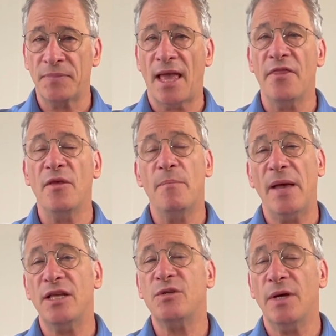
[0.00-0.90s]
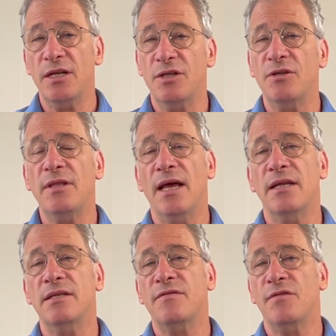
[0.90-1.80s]
And the best way to do that
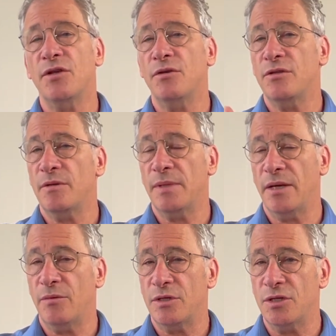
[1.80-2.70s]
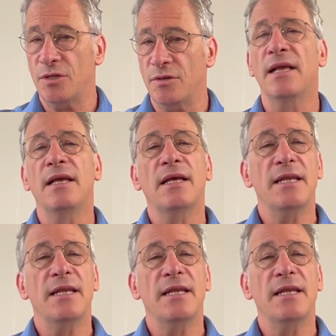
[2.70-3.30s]
is for you to be able to do that.